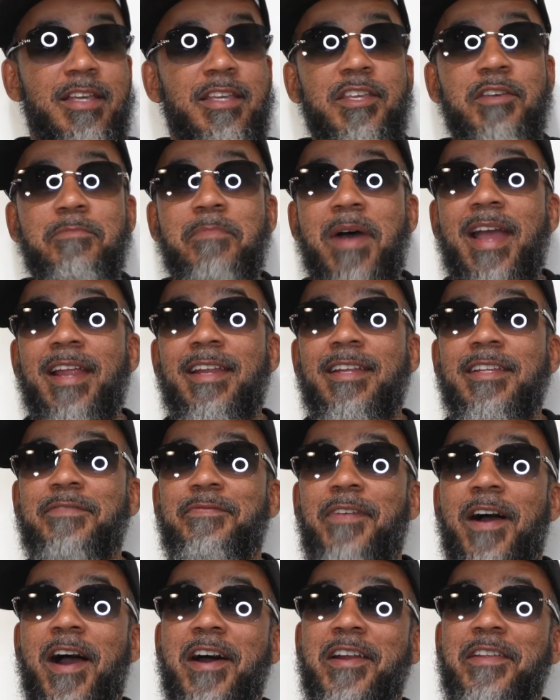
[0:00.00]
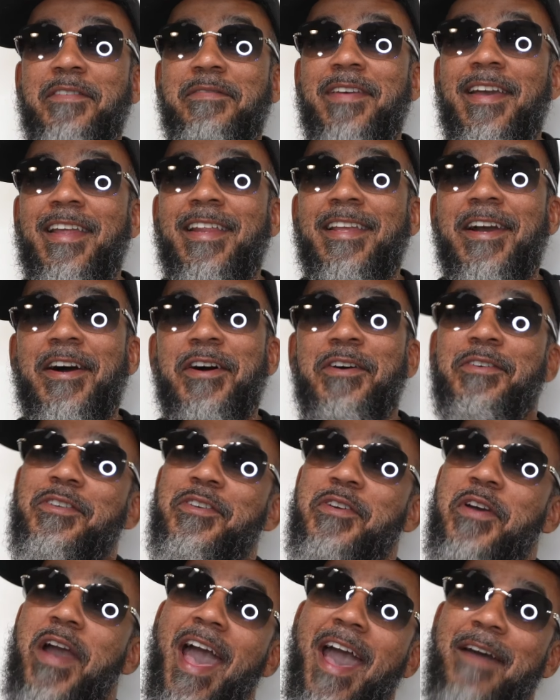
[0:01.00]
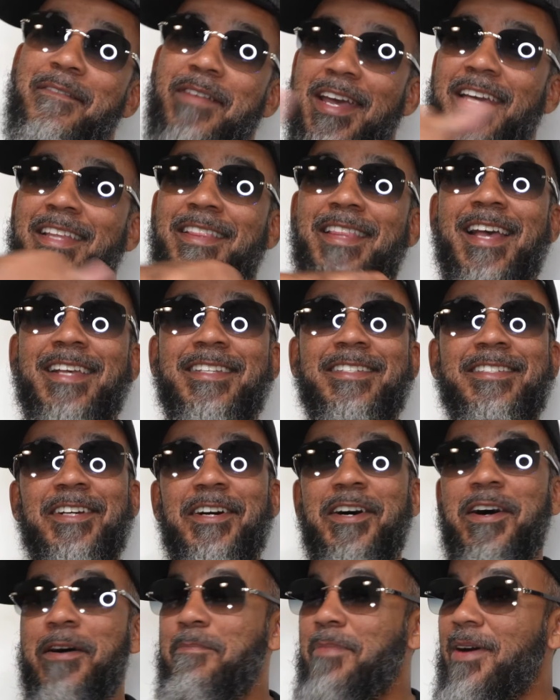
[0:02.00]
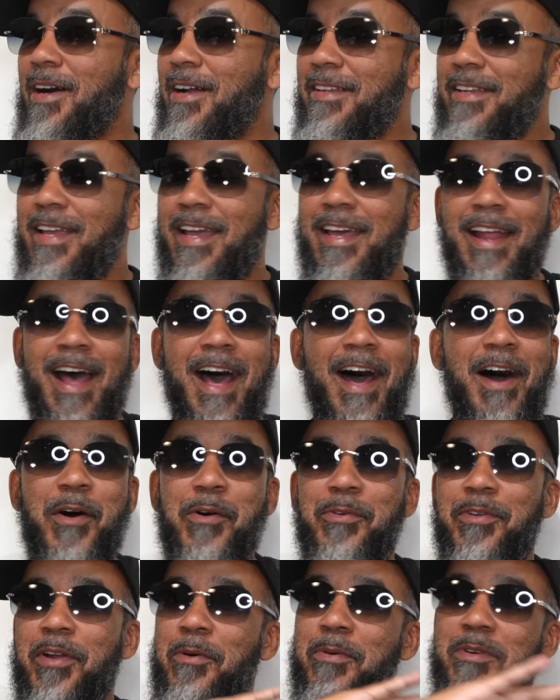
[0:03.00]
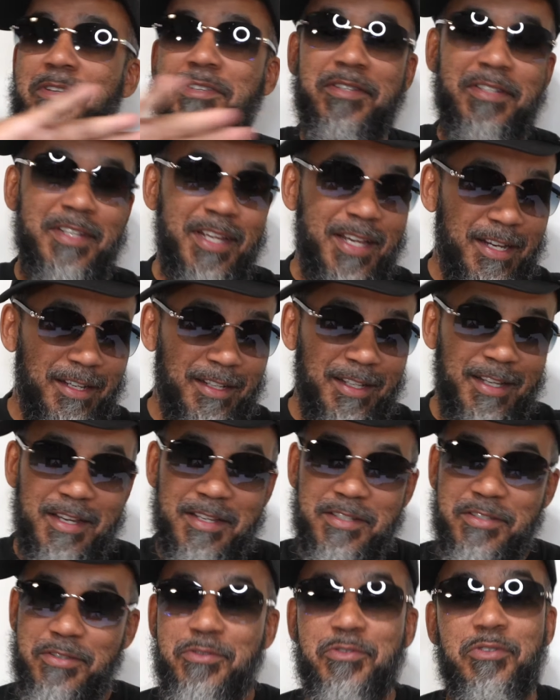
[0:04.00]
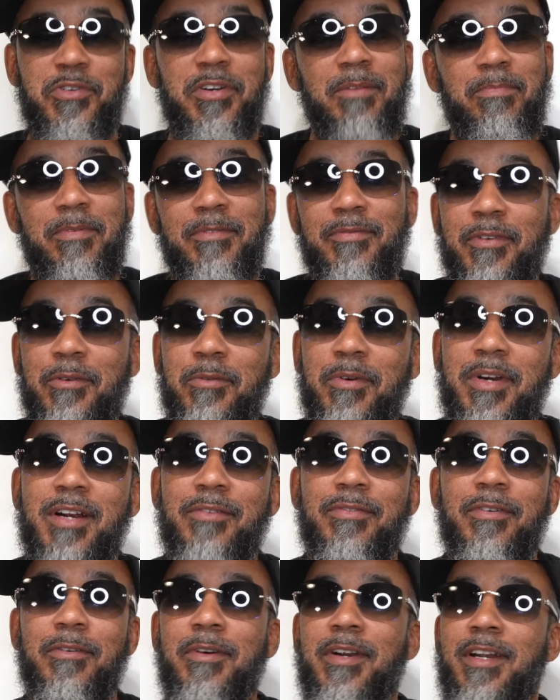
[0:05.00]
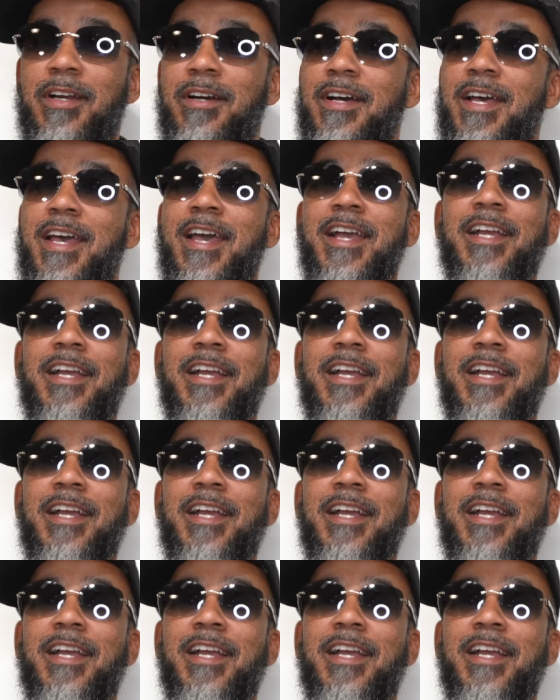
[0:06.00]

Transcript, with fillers: You made it this far in the video. You haven't hit that sub button yet. I don't know what your deal is. You tripping for real, for real.